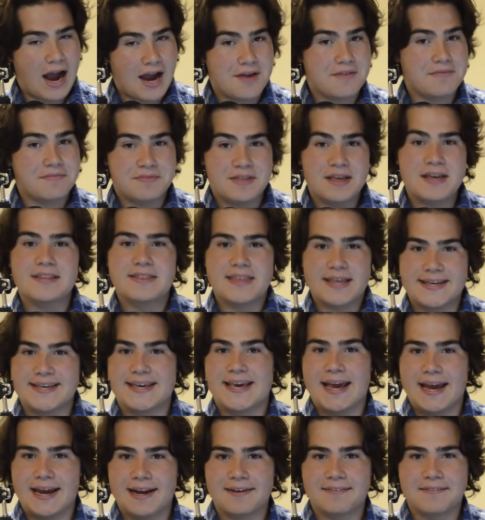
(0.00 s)
they
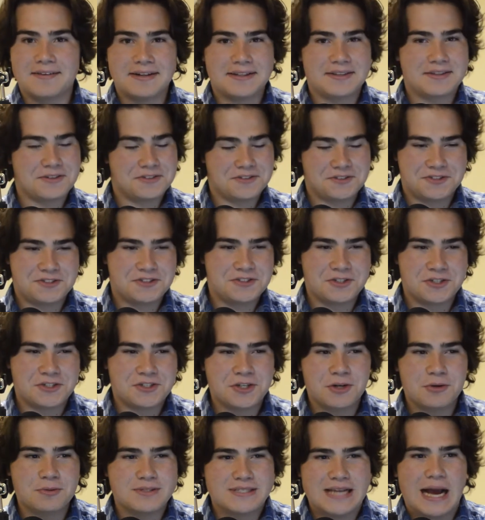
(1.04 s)
can. Like, there's
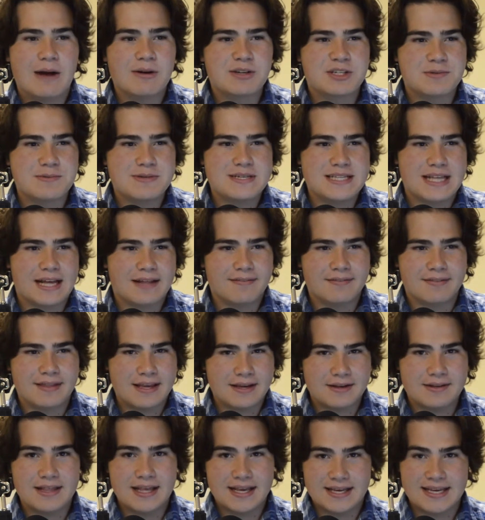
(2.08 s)
no doubt to me that they
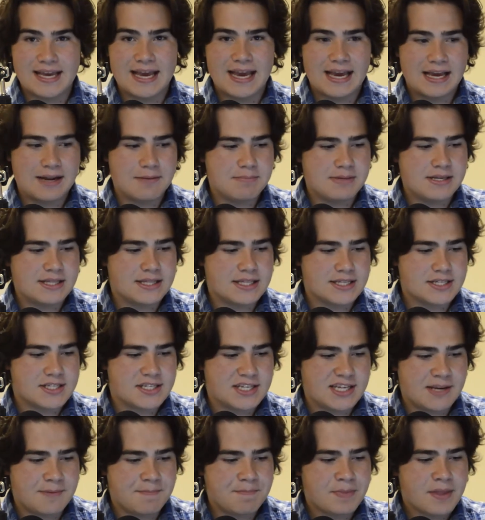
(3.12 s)
can beat this
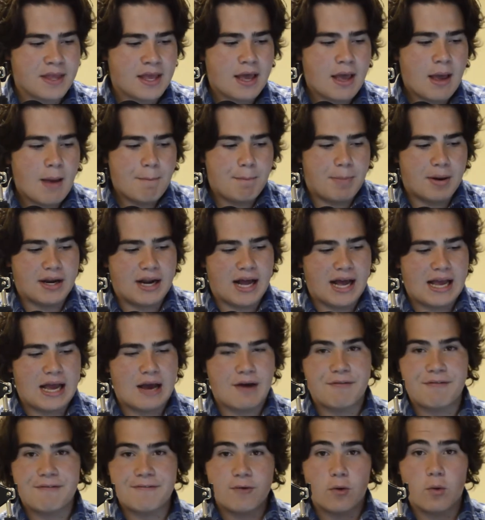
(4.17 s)
team. But I have
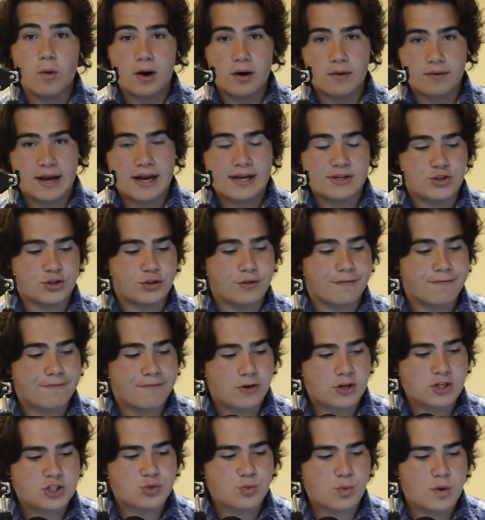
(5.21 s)
4, okay? So the
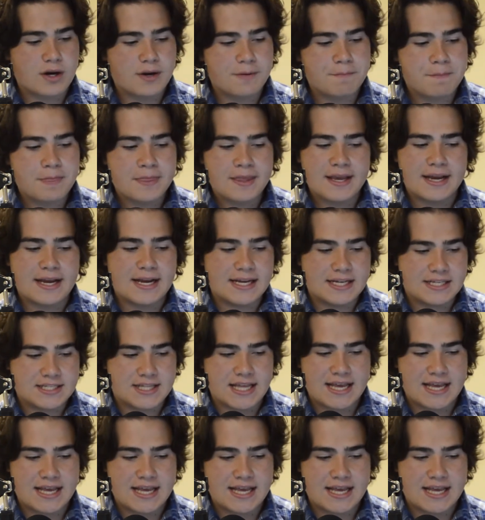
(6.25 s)
first one is they